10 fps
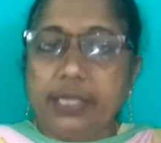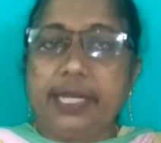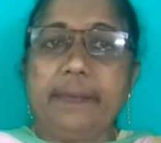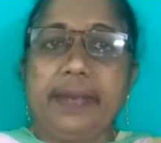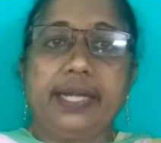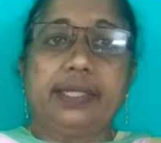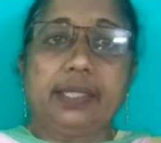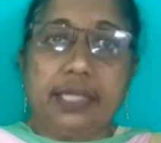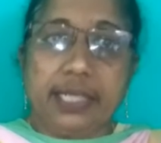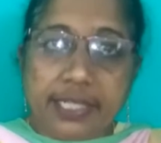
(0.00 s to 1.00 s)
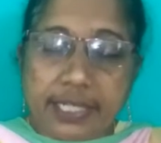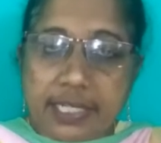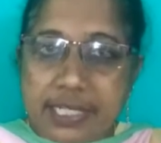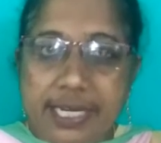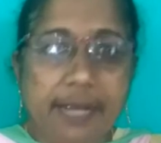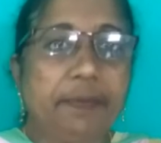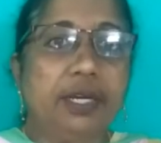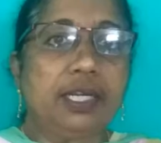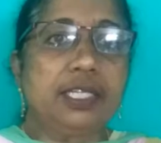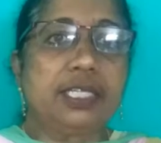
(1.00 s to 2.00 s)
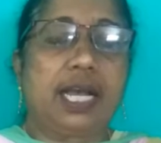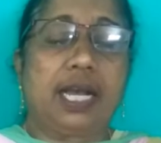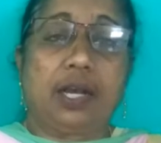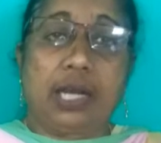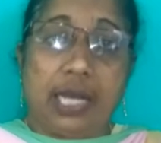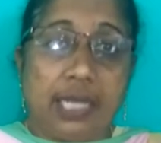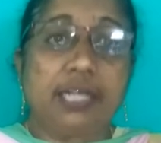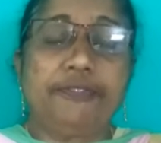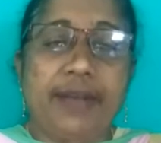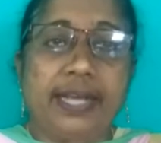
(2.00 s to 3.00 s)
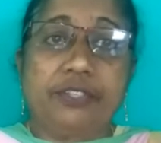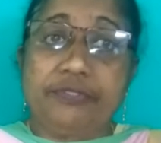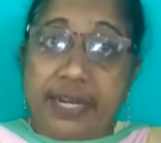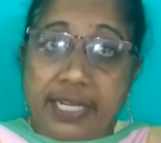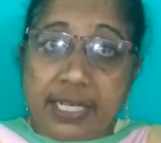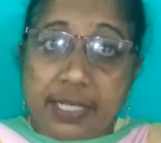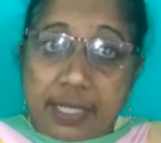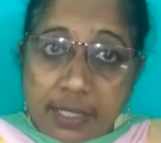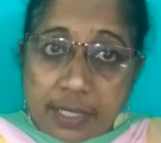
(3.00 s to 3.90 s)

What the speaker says: They made the Indians laborers, in fact very